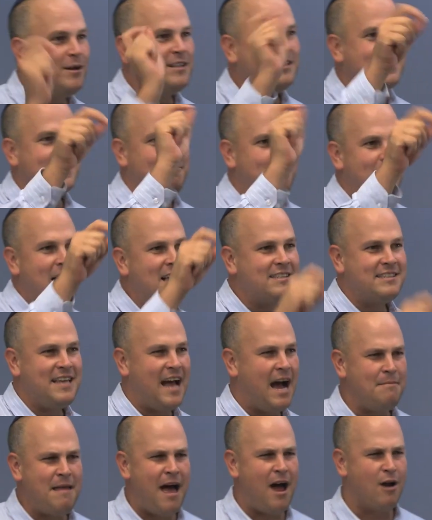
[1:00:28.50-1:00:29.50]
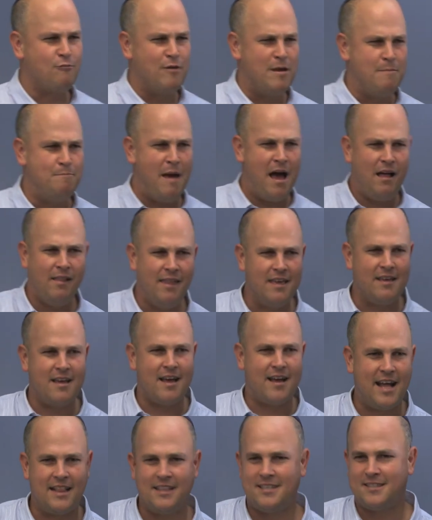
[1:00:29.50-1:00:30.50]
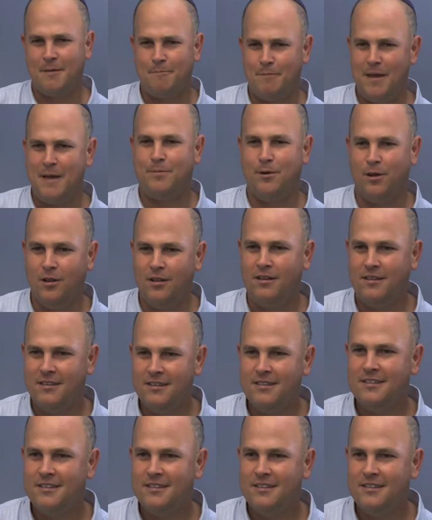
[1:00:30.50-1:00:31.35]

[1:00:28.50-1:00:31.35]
in Sebastia, I'm not rebelling against the people.